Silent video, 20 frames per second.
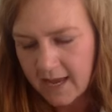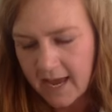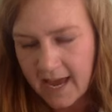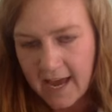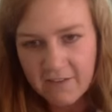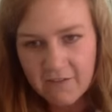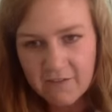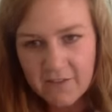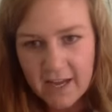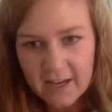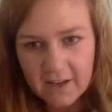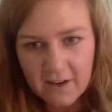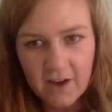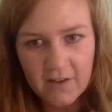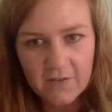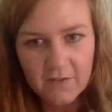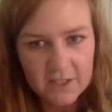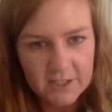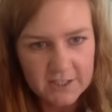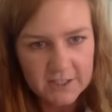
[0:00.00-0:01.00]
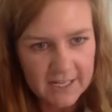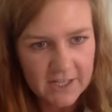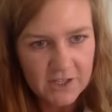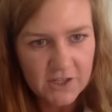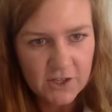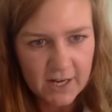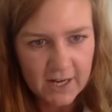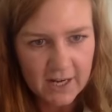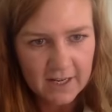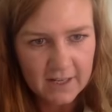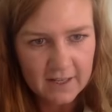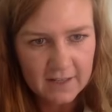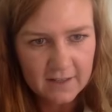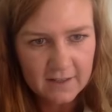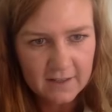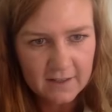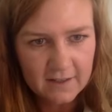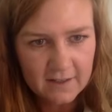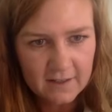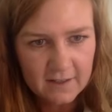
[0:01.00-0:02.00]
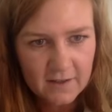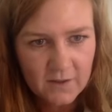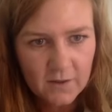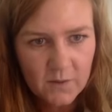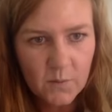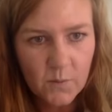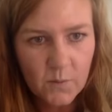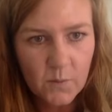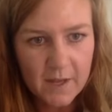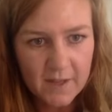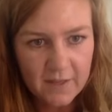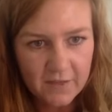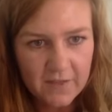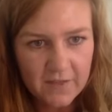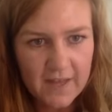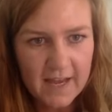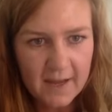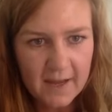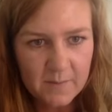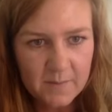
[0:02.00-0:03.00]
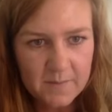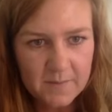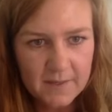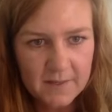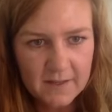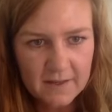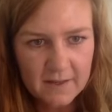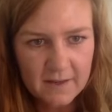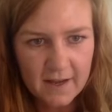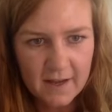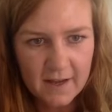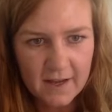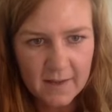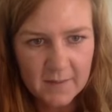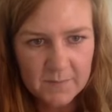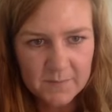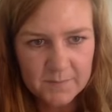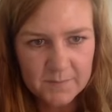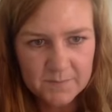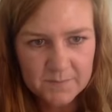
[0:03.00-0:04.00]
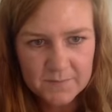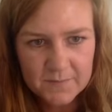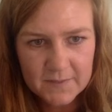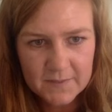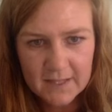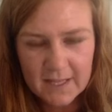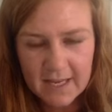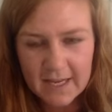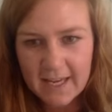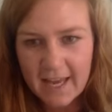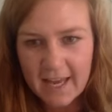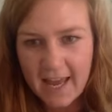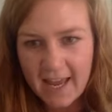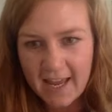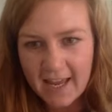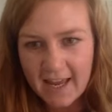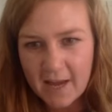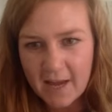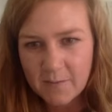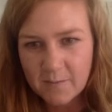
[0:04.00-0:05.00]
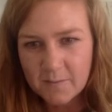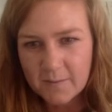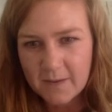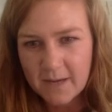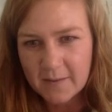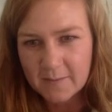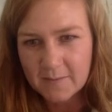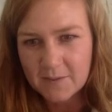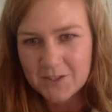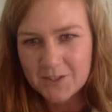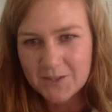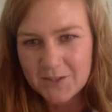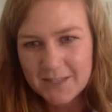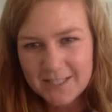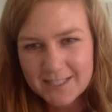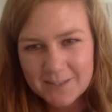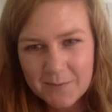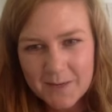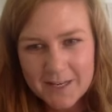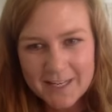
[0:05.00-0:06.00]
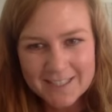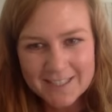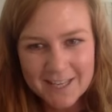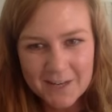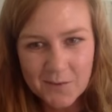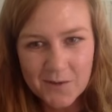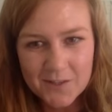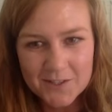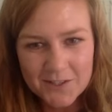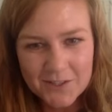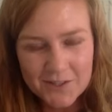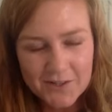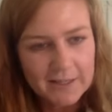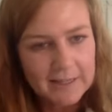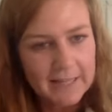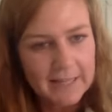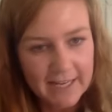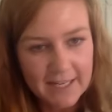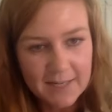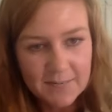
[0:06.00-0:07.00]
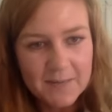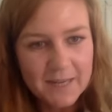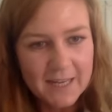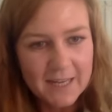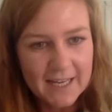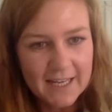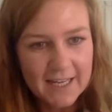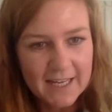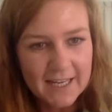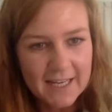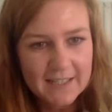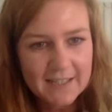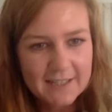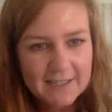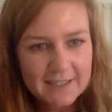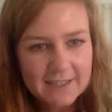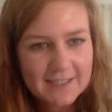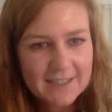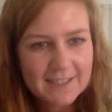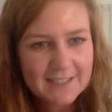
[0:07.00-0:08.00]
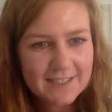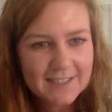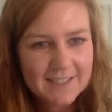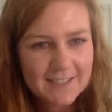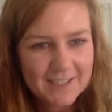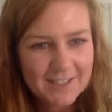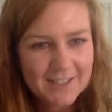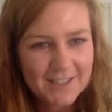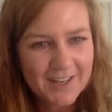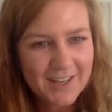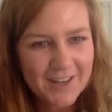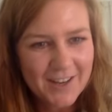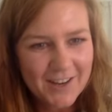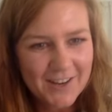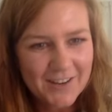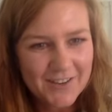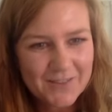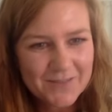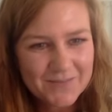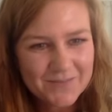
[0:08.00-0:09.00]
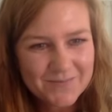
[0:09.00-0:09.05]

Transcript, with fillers: have that conversation with them. Um, like, hey, I'm I'm doing this because I want you to like me. You know,